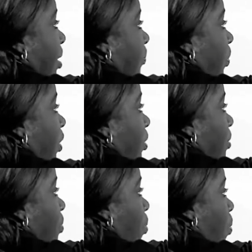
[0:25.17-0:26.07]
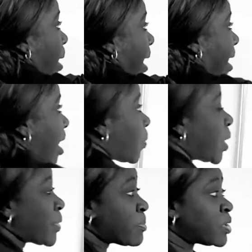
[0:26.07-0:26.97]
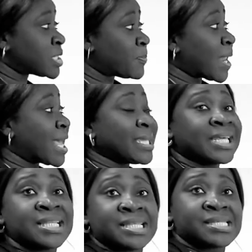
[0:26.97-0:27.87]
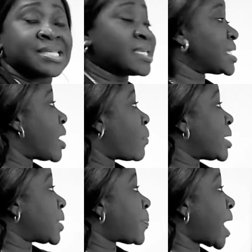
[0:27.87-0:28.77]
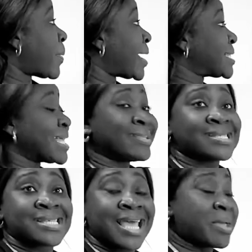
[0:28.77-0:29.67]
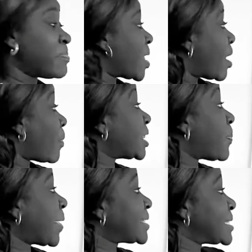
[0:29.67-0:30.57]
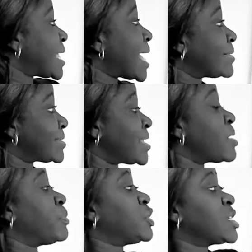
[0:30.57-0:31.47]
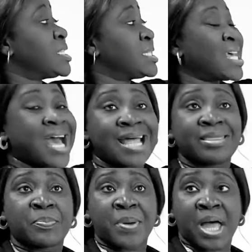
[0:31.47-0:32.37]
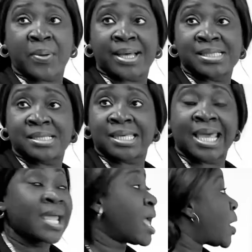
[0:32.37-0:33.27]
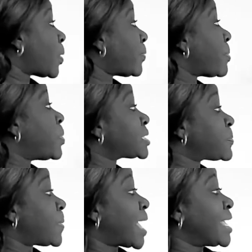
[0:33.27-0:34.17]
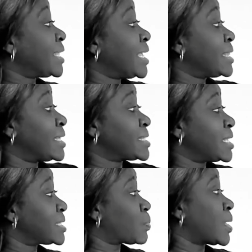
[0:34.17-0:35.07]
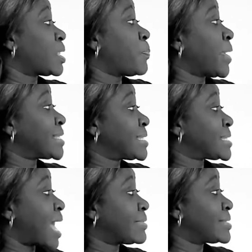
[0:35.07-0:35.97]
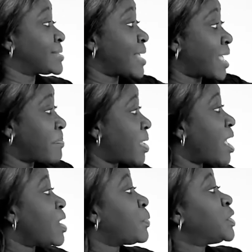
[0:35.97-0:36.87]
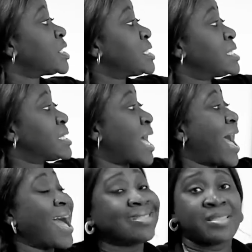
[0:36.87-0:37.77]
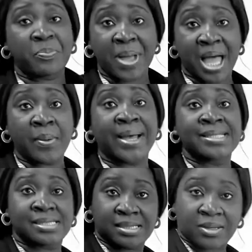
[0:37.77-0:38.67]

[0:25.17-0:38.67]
plus y. When we're multiplying indices, when the powers are the same, when the bases are the same, we just need to add the powers, okay? When we're multiplying indices, when the bases are the same, we just need to add the powers.